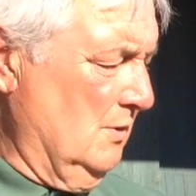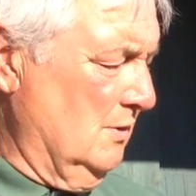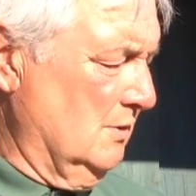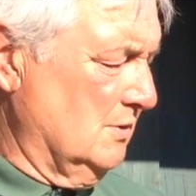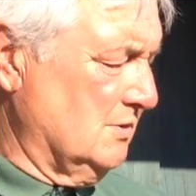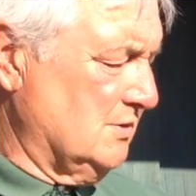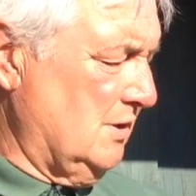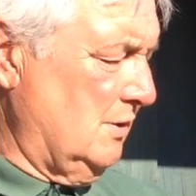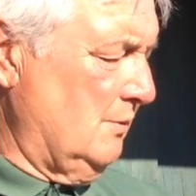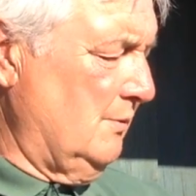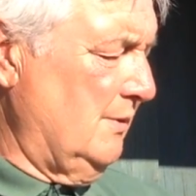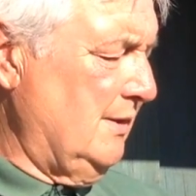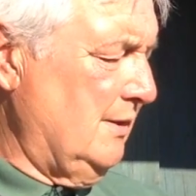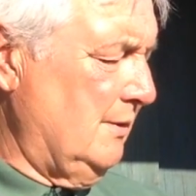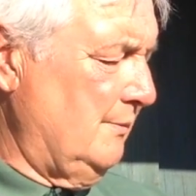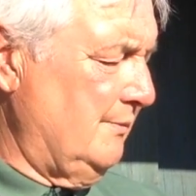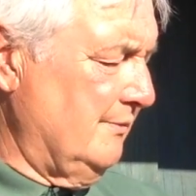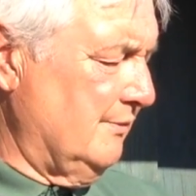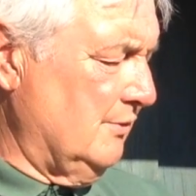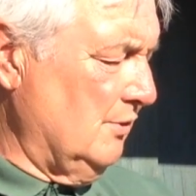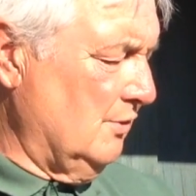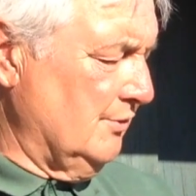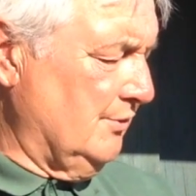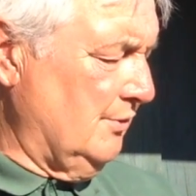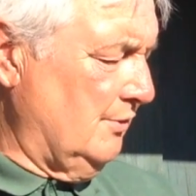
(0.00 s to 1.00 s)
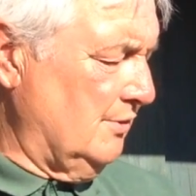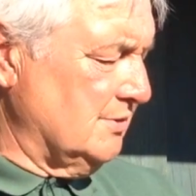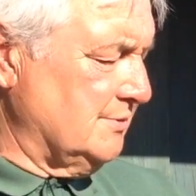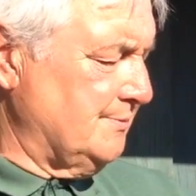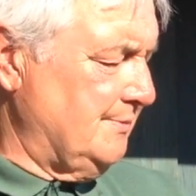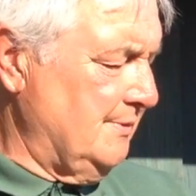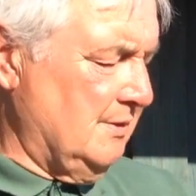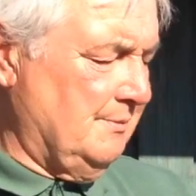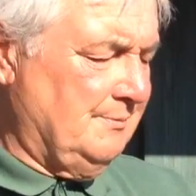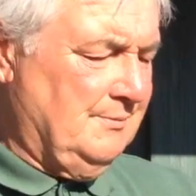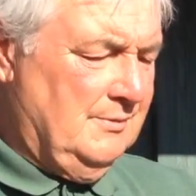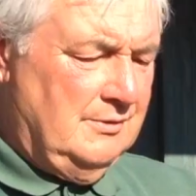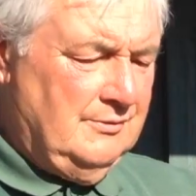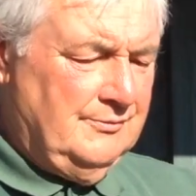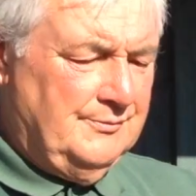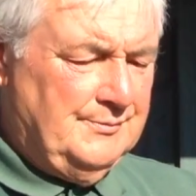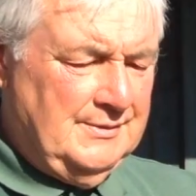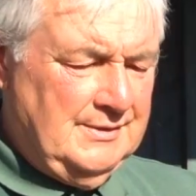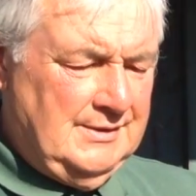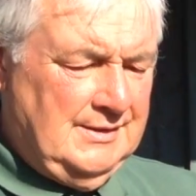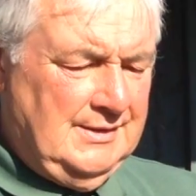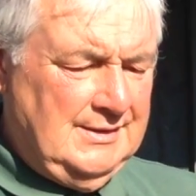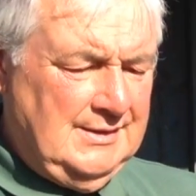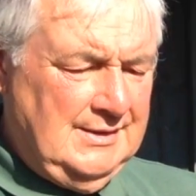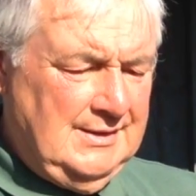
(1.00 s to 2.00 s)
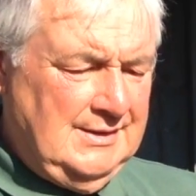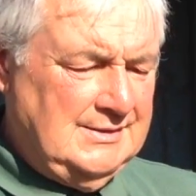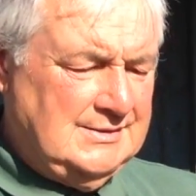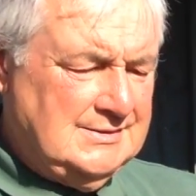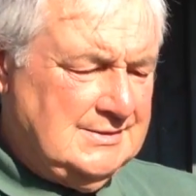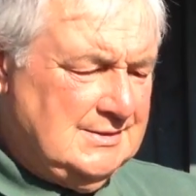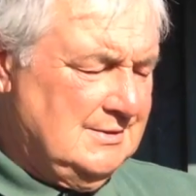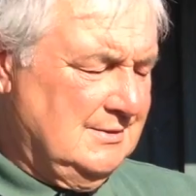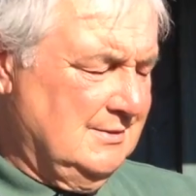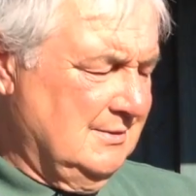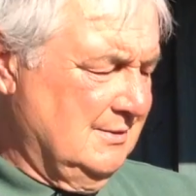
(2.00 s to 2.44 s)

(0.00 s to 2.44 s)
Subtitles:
So here we've got a nice bit of movement in this,